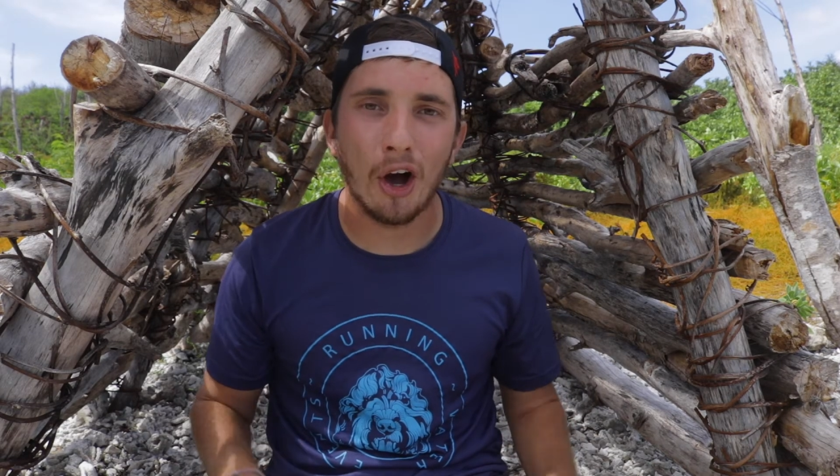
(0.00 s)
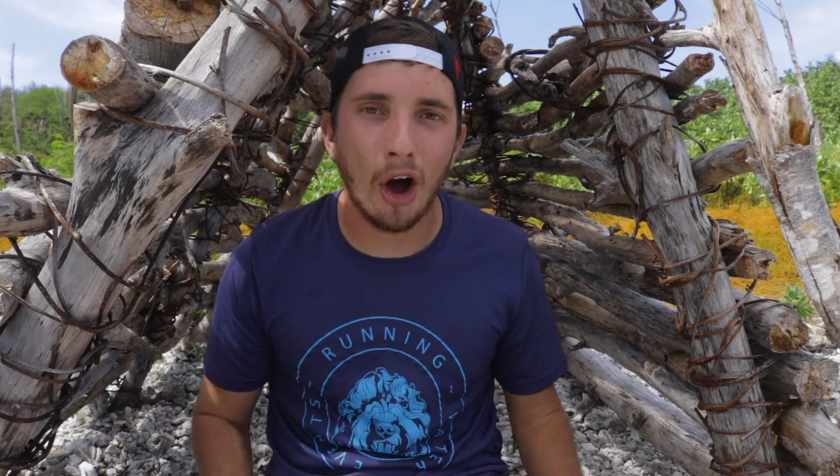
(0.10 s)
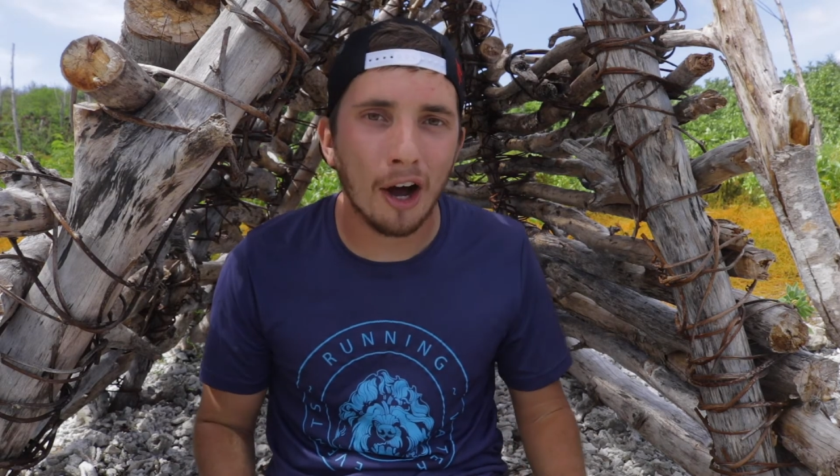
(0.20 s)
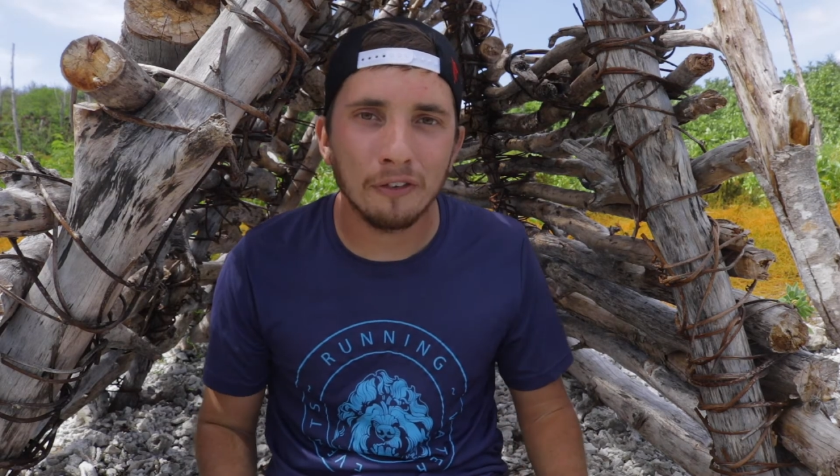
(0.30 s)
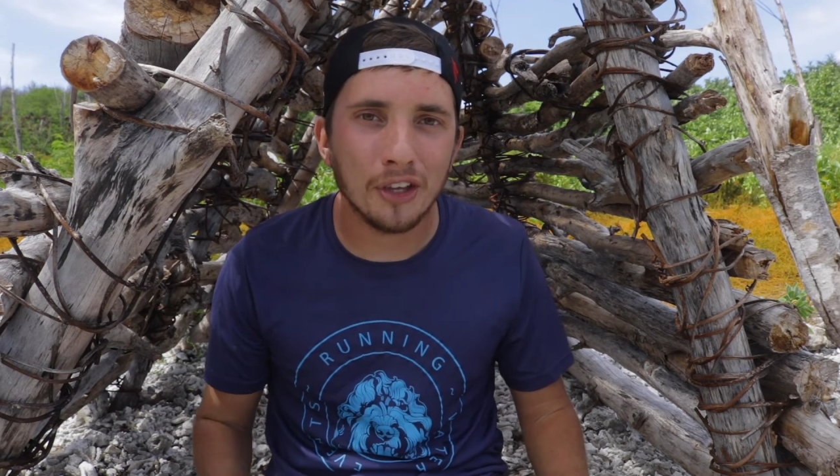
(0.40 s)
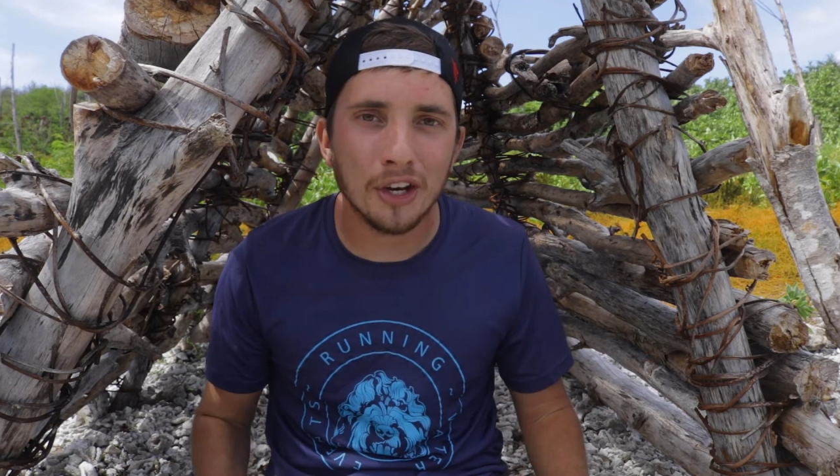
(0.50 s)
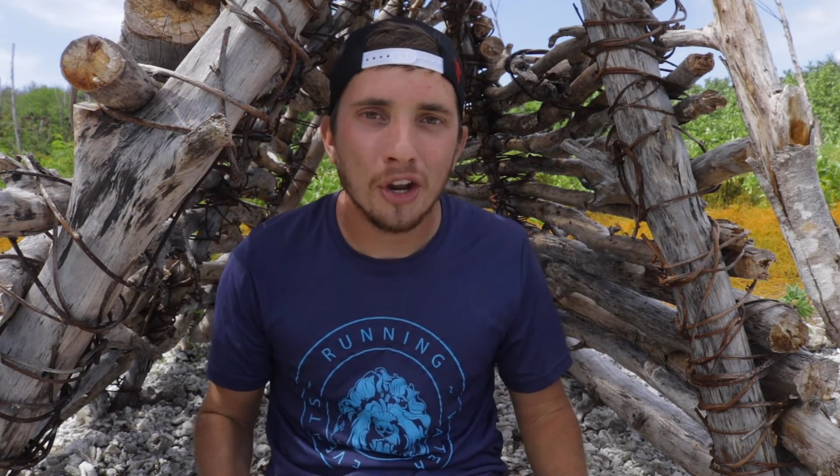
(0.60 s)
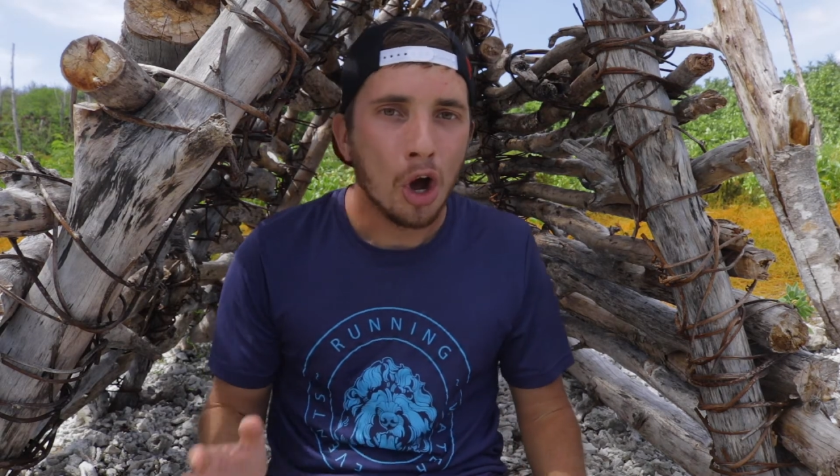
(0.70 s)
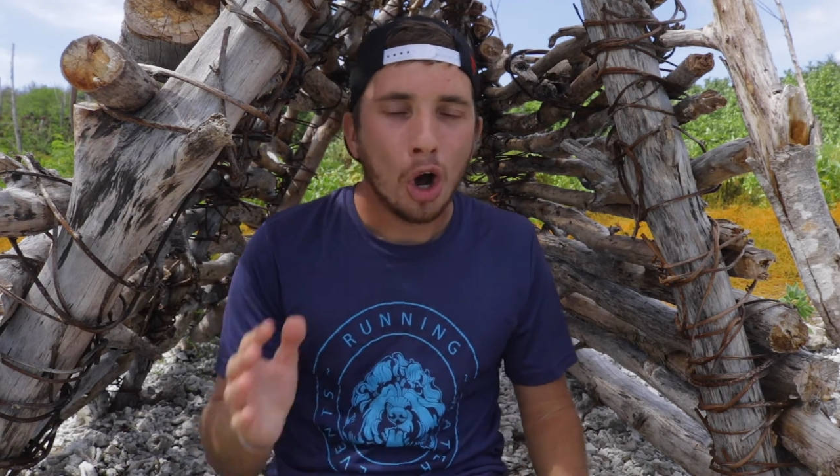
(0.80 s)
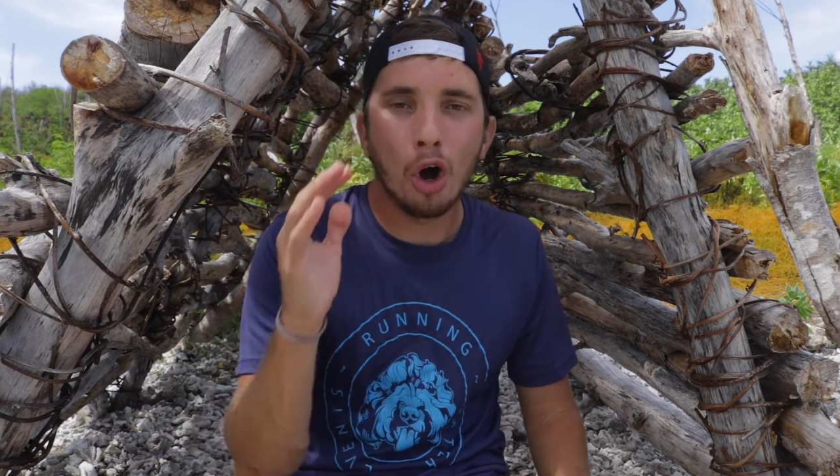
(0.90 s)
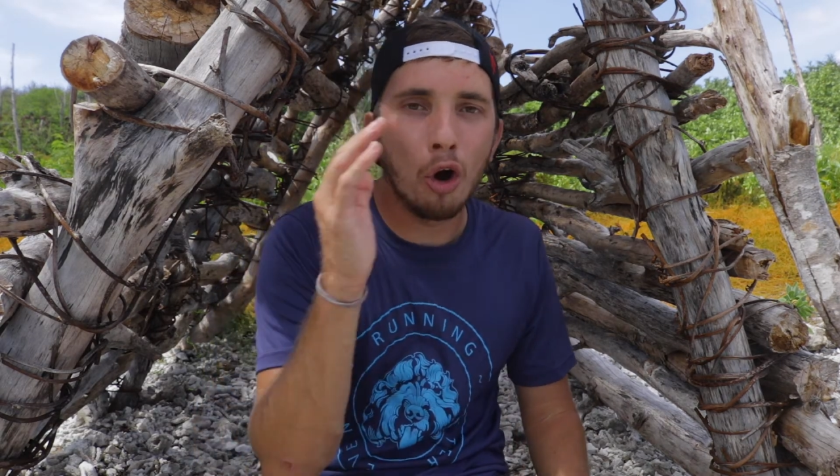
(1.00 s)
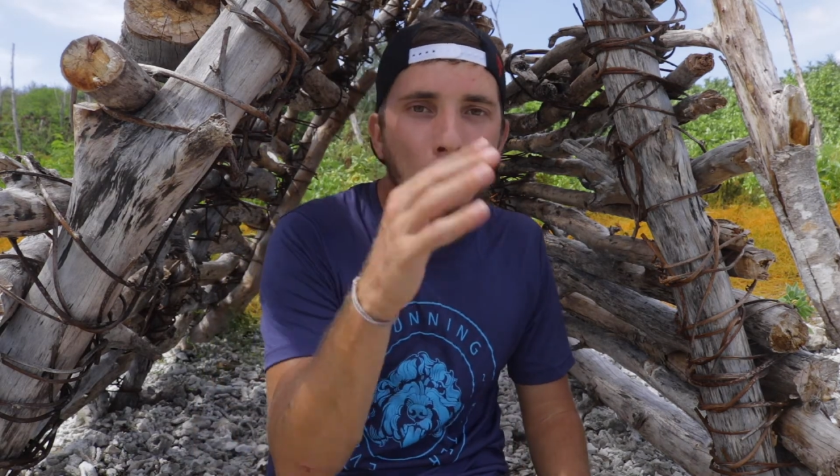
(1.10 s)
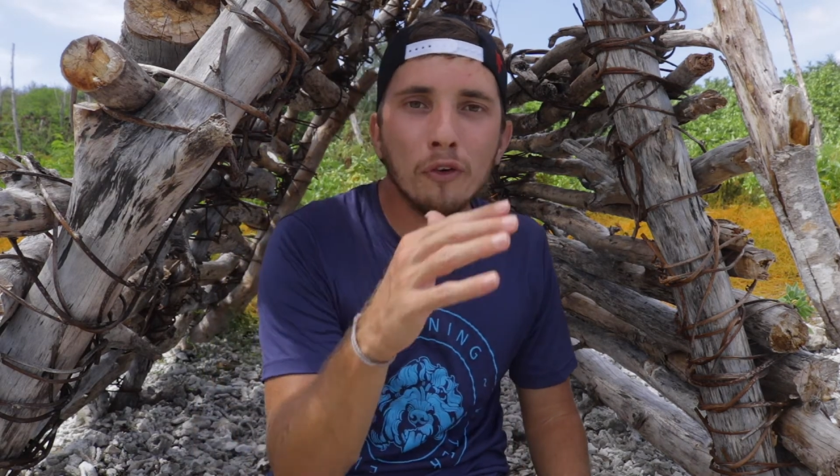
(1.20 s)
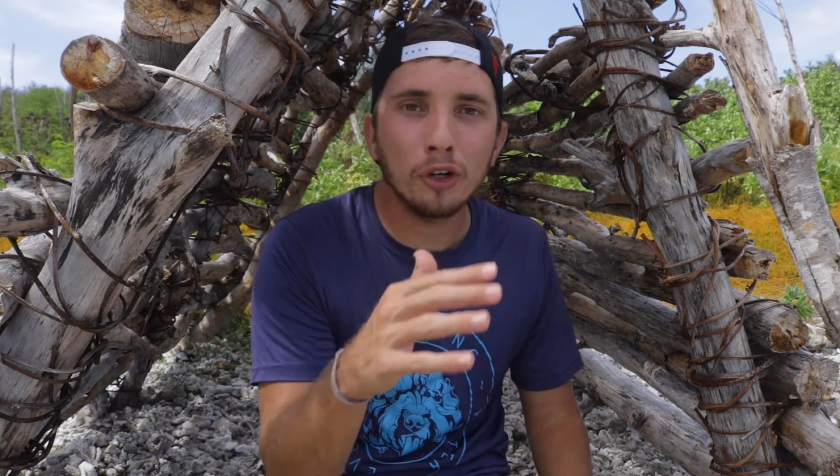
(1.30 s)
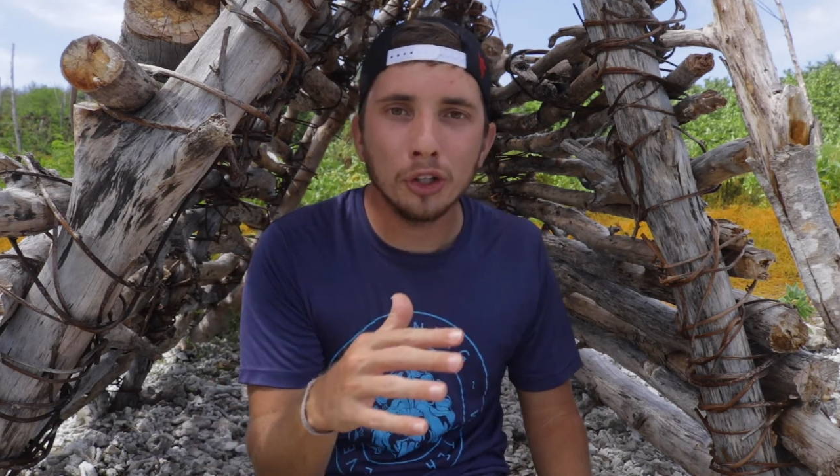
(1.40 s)
often
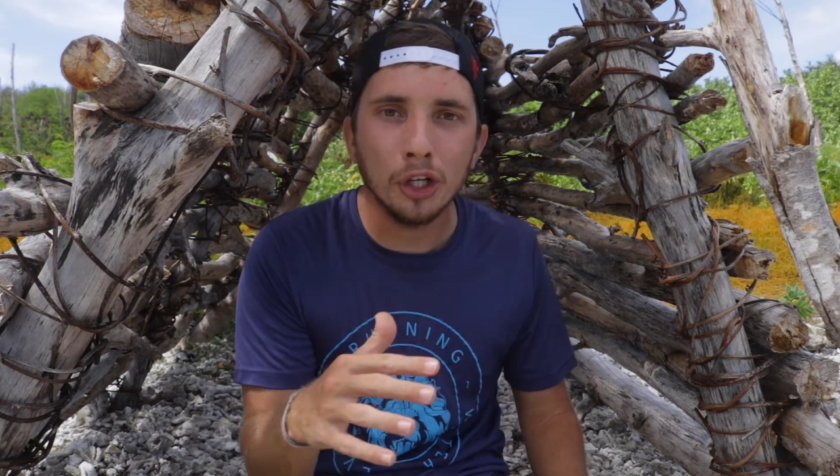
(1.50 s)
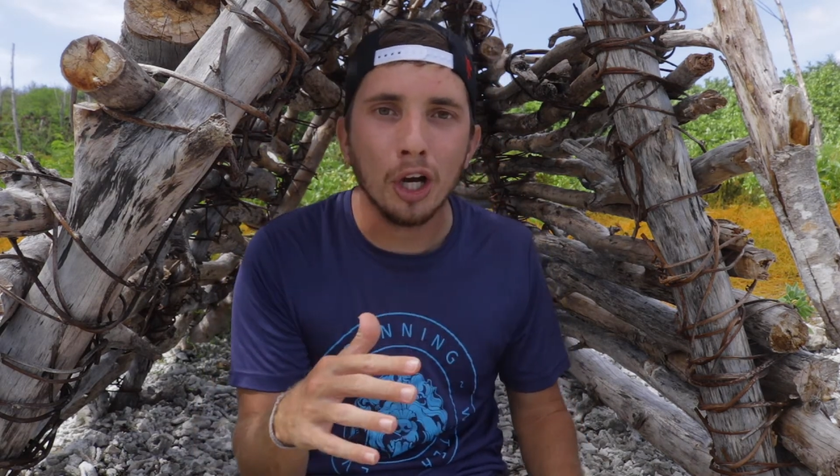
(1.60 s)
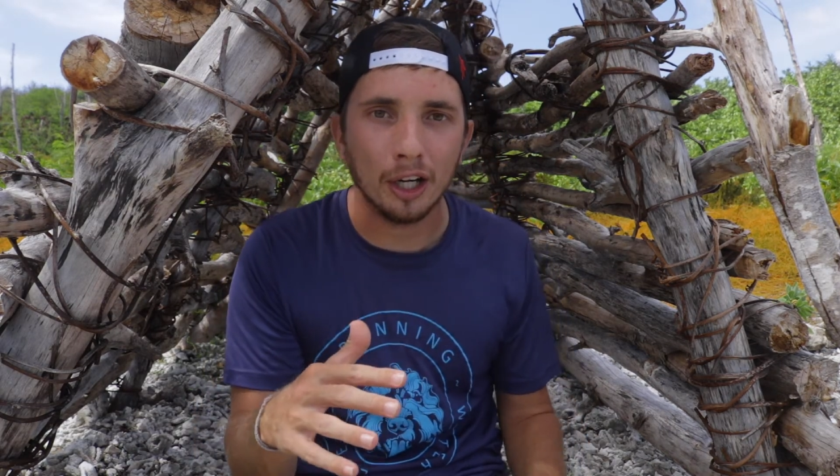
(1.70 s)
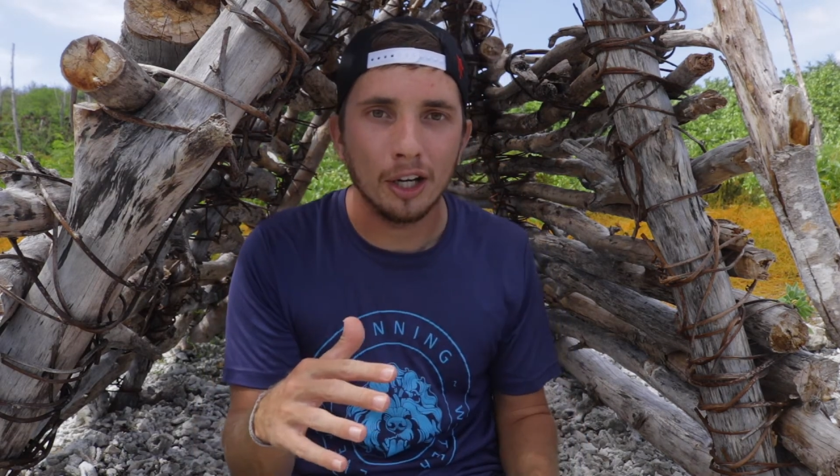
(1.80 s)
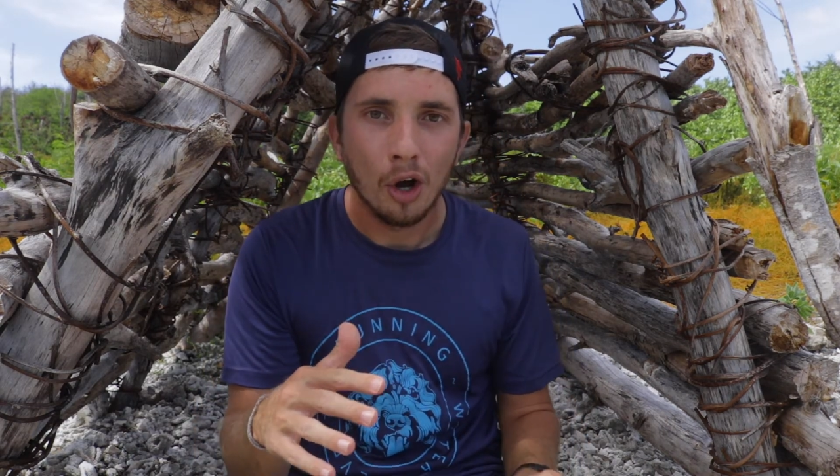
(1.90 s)
overlook,